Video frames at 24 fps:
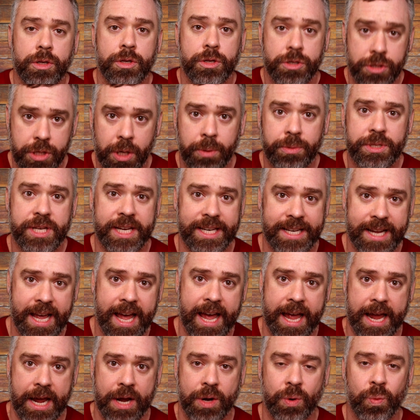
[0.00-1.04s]
So
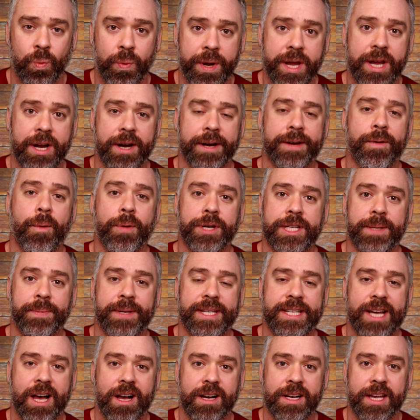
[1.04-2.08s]
today, we are going to be
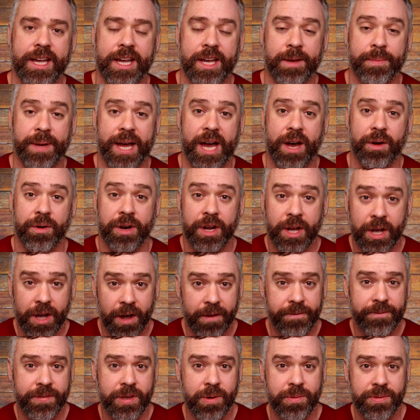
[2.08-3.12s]
talking about
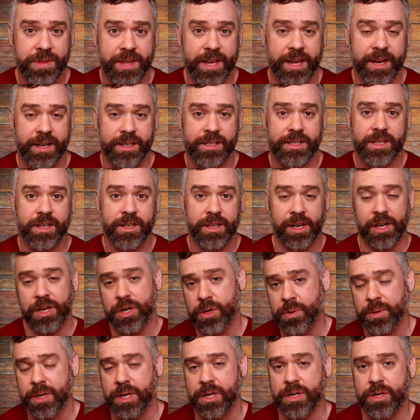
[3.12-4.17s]
a few things that
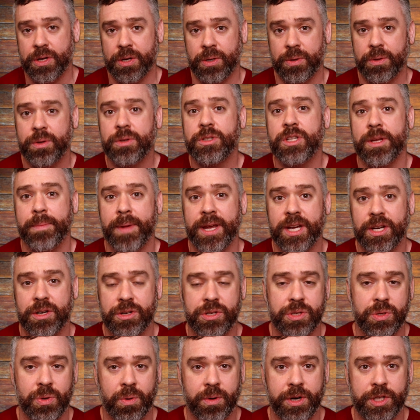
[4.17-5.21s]
you can do to make your
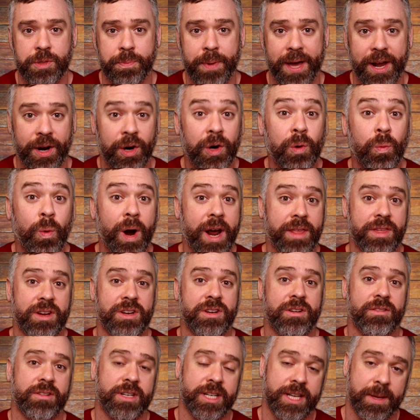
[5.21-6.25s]
stories better, whether
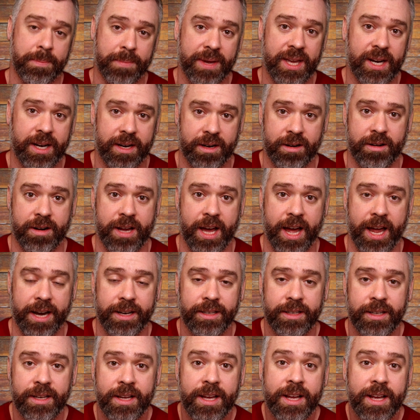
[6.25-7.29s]
you're a comedian or not.
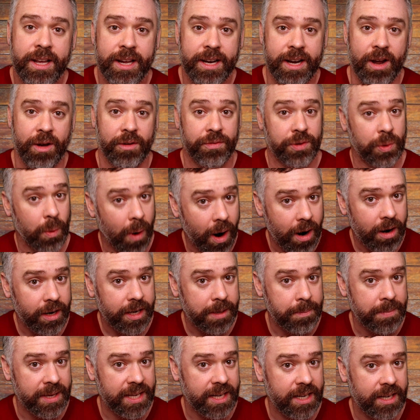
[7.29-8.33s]
Now, if you are a
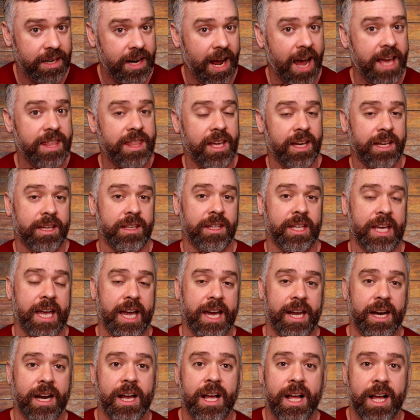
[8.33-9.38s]
comedian, I think you'll
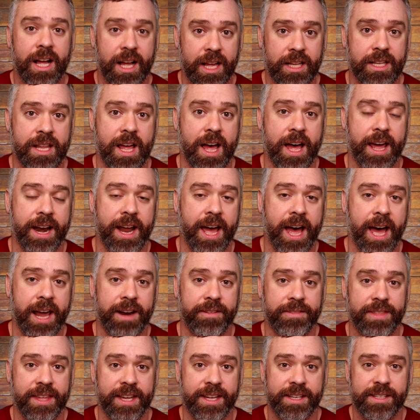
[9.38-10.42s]
get a lot out
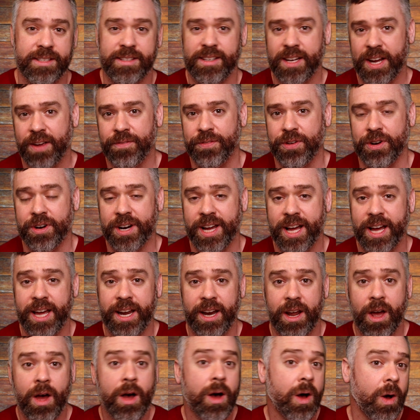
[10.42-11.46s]
of this. If you're
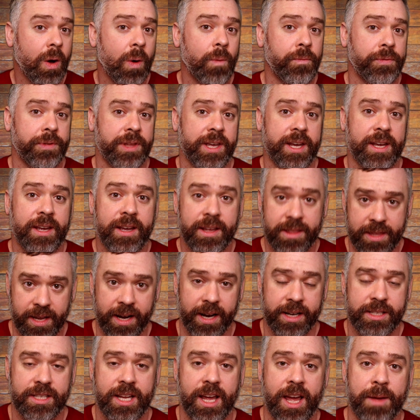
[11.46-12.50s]
not, hopefully the
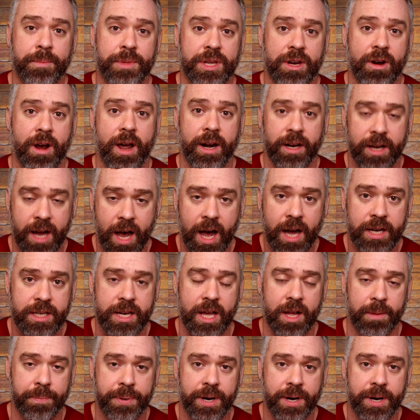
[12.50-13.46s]
next time you're at a cocktail